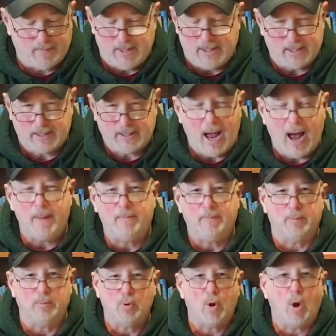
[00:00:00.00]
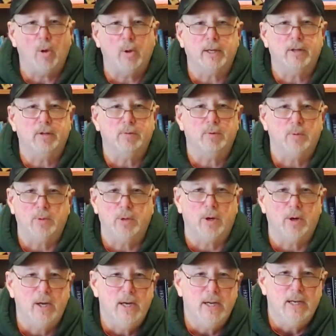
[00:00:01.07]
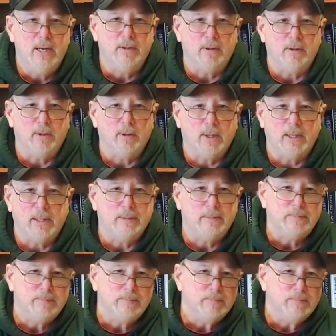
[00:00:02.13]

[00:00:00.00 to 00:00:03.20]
uh, stopped from crawling through their their uh,